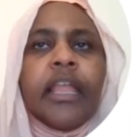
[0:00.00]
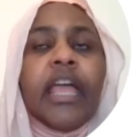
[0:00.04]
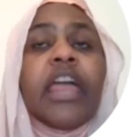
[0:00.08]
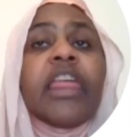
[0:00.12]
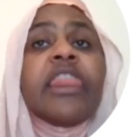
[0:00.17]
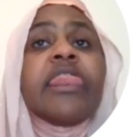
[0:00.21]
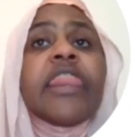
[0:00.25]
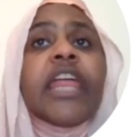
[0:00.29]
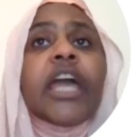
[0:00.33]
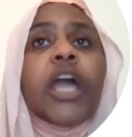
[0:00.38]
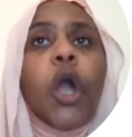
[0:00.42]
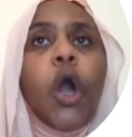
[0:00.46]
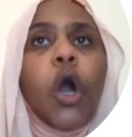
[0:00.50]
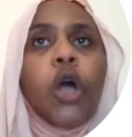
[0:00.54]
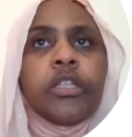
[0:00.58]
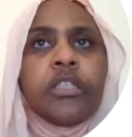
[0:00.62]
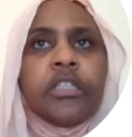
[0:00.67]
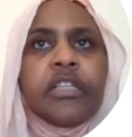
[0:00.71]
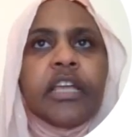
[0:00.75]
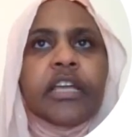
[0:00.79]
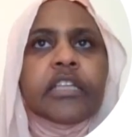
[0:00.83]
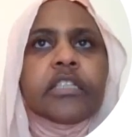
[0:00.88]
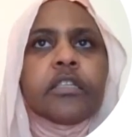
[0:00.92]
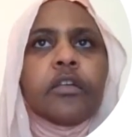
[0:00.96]
In the
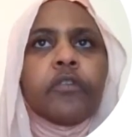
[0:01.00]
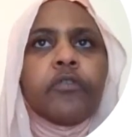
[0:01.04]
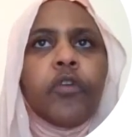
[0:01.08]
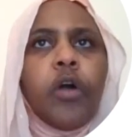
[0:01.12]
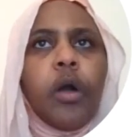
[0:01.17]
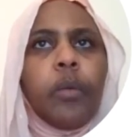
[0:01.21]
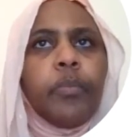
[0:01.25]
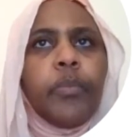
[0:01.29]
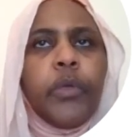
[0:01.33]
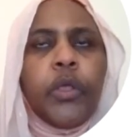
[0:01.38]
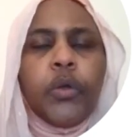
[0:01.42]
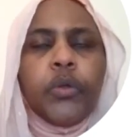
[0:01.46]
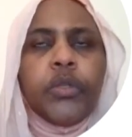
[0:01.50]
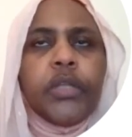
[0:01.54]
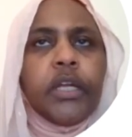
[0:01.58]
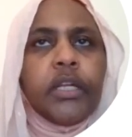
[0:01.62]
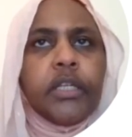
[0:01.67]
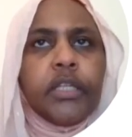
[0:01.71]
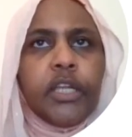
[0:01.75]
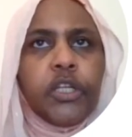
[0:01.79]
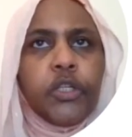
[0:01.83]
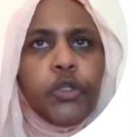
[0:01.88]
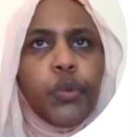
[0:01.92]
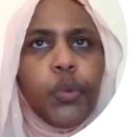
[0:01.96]
context of computer
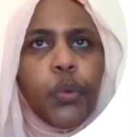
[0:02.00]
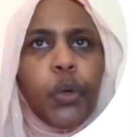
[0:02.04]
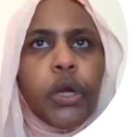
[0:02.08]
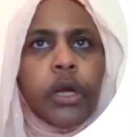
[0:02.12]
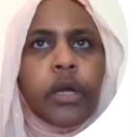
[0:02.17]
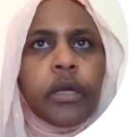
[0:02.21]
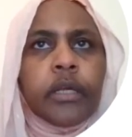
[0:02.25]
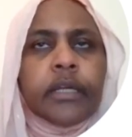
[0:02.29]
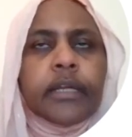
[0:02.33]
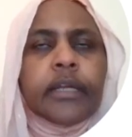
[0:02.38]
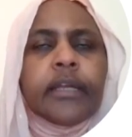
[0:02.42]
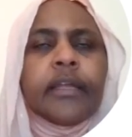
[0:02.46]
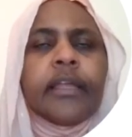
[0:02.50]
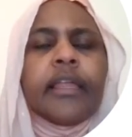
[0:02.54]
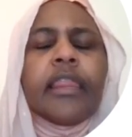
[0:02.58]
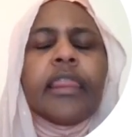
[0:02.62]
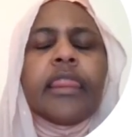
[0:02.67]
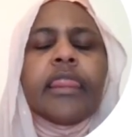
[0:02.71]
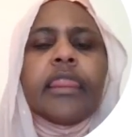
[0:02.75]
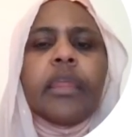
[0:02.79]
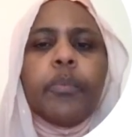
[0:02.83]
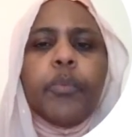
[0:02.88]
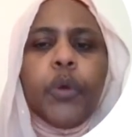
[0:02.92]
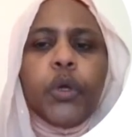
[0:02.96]
network,
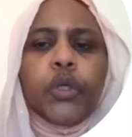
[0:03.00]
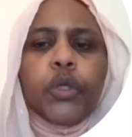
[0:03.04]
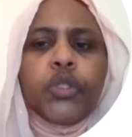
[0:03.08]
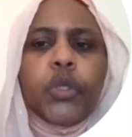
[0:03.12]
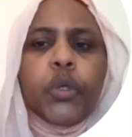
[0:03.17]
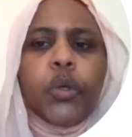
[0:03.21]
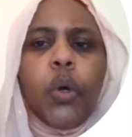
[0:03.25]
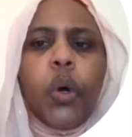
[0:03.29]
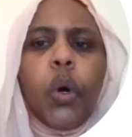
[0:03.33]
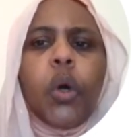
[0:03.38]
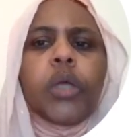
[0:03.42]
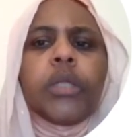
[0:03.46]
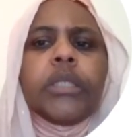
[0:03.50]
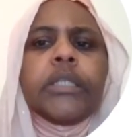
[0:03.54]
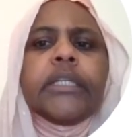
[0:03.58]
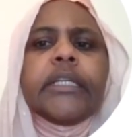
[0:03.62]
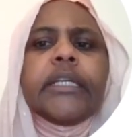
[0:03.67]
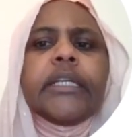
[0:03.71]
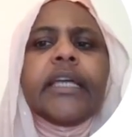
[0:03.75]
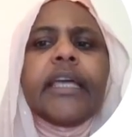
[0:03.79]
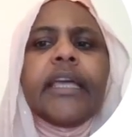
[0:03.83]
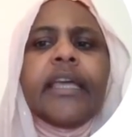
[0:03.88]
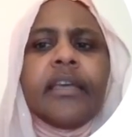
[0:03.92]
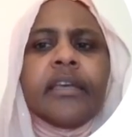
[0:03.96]
the protocol
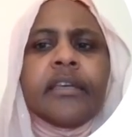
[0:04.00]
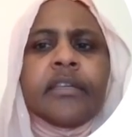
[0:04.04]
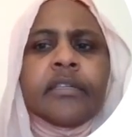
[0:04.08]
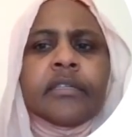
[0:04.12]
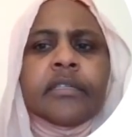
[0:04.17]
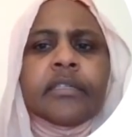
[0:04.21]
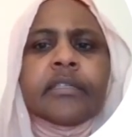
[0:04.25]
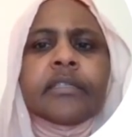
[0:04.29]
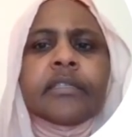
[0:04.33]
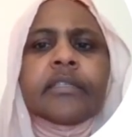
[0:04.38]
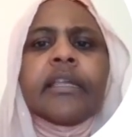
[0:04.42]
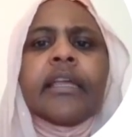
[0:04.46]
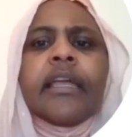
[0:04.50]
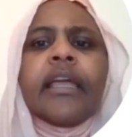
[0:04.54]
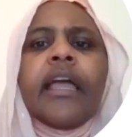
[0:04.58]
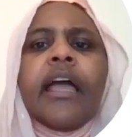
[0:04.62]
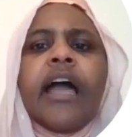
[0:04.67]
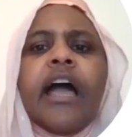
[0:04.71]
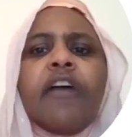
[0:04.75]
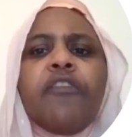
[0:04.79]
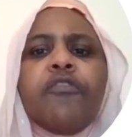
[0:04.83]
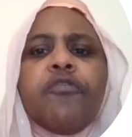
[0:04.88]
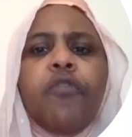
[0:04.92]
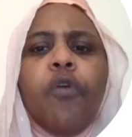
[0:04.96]
is
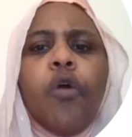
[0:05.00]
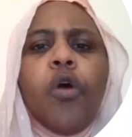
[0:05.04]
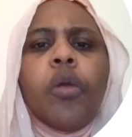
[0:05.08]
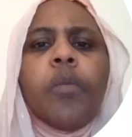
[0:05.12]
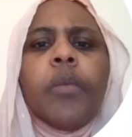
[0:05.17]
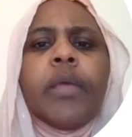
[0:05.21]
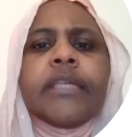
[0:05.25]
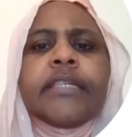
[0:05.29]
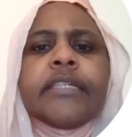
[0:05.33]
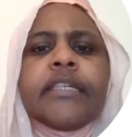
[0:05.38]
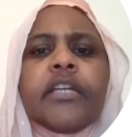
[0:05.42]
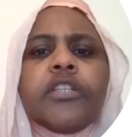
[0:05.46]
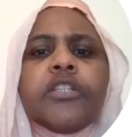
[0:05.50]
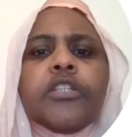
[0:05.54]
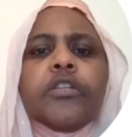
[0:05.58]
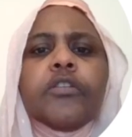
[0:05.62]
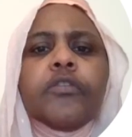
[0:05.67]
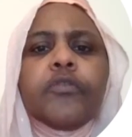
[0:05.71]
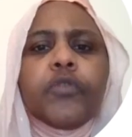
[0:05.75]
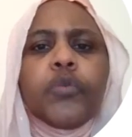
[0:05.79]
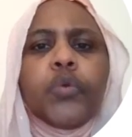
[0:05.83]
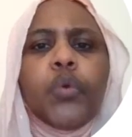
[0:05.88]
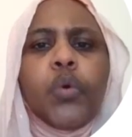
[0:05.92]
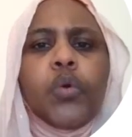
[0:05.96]
a formal set
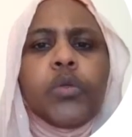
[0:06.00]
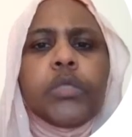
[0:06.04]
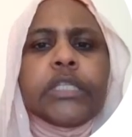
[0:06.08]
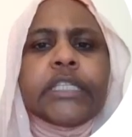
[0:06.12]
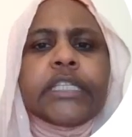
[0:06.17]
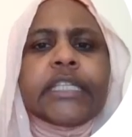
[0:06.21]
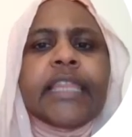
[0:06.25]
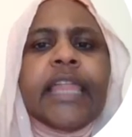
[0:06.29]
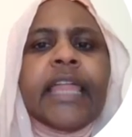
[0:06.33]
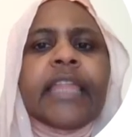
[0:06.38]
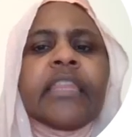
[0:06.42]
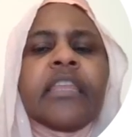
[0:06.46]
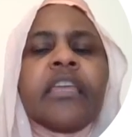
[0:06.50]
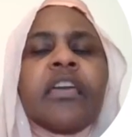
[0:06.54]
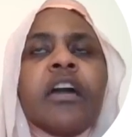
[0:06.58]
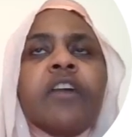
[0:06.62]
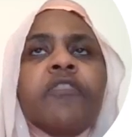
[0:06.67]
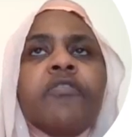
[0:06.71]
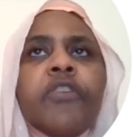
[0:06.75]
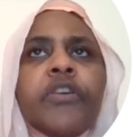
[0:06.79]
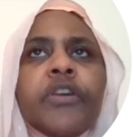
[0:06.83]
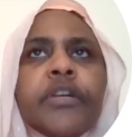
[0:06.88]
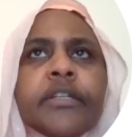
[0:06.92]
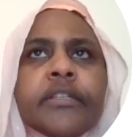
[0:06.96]
of rules that
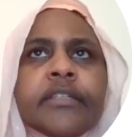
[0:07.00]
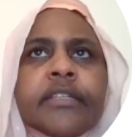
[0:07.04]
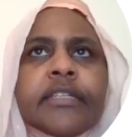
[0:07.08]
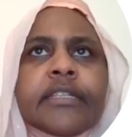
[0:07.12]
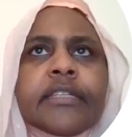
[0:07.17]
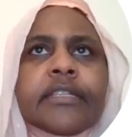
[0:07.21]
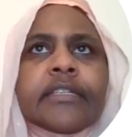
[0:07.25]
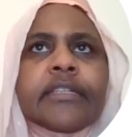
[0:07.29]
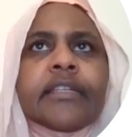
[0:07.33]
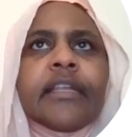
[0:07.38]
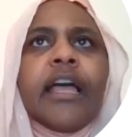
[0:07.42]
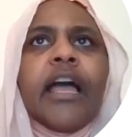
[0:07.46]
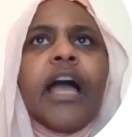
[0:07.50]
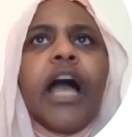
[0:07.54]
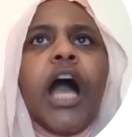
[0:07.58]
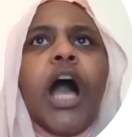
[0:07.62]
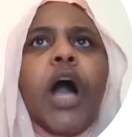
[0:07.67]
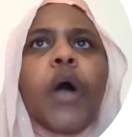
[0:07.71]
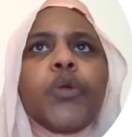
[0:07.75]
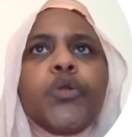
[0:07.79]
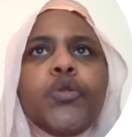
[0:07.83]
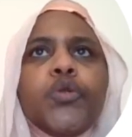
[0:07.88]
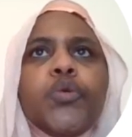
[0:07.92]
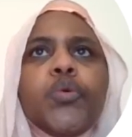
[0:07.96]
governs
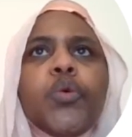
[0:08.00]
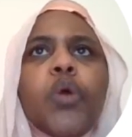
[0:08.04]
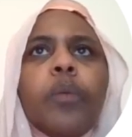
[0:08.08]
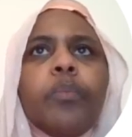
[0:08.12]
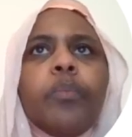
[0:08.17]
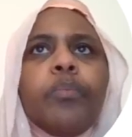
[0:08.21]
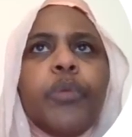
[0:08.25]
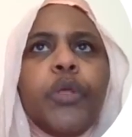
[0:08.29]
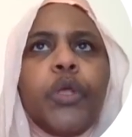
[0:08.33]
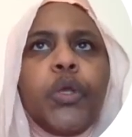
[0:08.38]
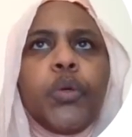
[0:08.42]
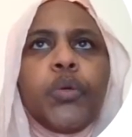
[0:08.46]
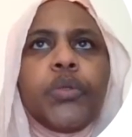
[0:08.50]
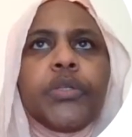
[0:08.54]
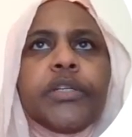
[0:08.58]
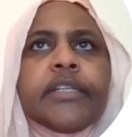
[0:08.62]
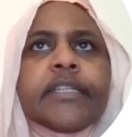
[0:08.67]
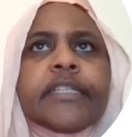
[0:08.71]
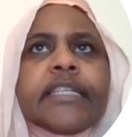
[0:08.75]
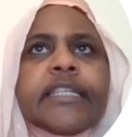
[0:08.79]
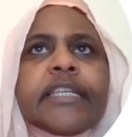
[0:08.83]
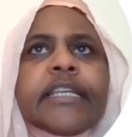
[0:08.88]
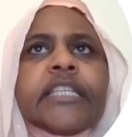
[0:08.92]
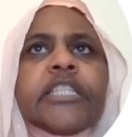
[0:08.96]
how two
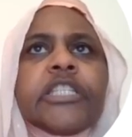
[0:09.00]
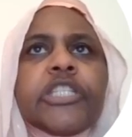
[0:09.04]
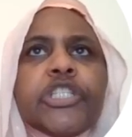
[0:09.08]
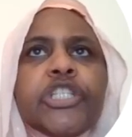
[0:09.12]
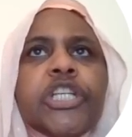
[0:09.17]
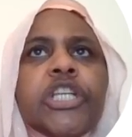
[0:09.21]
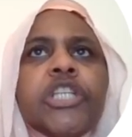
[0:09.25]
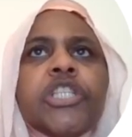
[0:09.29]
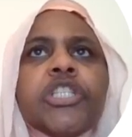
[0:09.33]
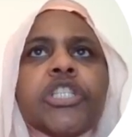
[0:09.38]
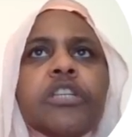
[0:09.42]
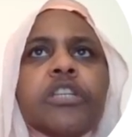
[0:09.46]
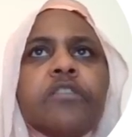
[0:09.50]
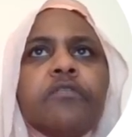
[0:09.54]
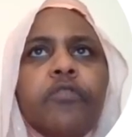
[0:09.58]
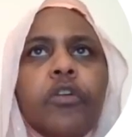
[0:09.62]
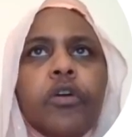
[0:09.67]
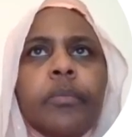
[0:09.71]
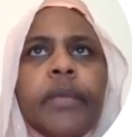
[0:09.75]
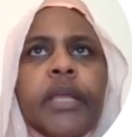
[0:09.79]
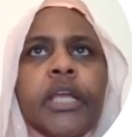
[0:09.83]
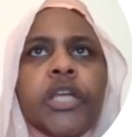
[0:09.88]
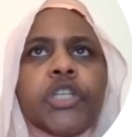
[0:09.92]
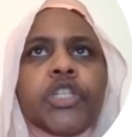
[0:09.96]
computers exchange
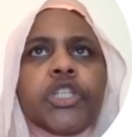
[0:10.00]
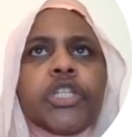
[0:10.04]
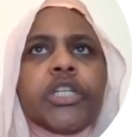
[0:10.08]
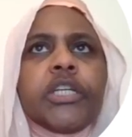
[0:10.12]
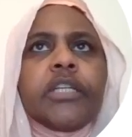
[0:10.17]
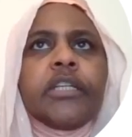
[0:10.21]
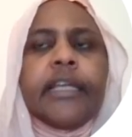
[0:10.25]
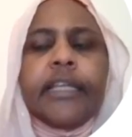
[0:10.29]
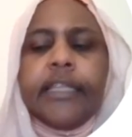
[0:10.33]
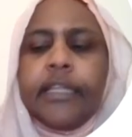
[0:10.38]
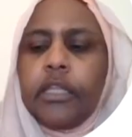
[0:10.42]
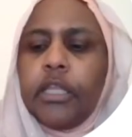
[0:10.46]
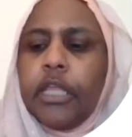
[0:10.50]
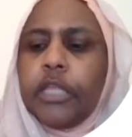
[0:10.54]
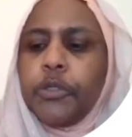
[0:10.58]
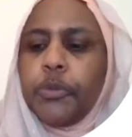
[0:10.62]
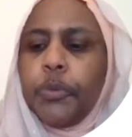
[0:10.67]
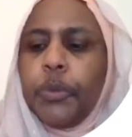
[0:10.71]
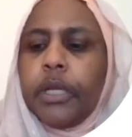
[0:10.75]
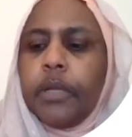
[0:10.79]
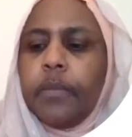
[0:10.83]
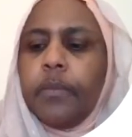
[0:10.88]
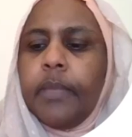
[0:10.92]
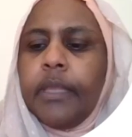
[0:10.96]
information in a
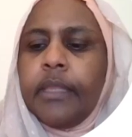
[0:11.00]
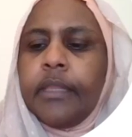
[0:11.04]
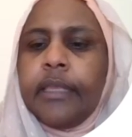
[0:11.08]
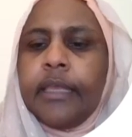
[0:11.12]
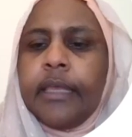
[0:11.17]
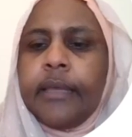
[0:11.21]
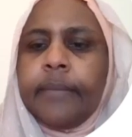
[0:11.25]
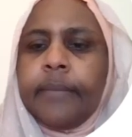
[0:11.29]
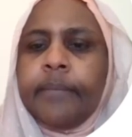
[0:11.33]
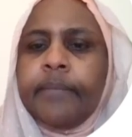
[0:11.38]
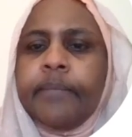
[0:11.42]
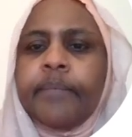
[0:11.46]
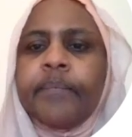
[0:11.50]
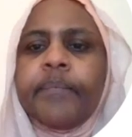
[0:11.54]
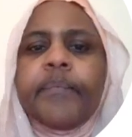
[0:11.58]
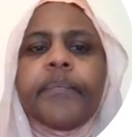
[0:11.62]
network medium.